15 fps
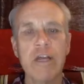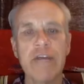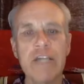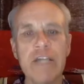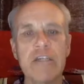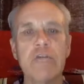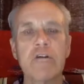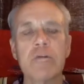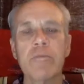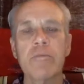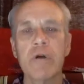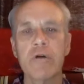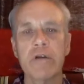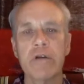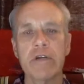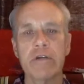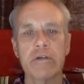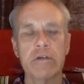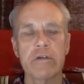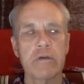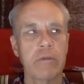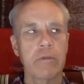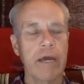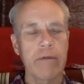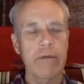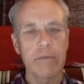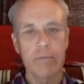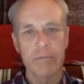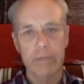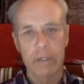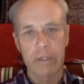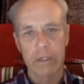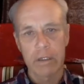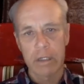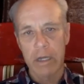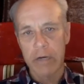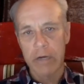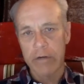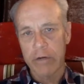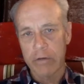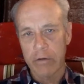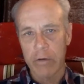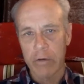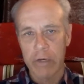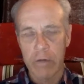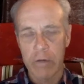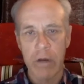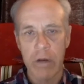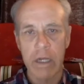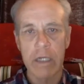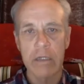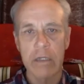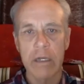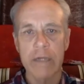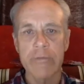That's the other component here too about the contractor knowing his product line.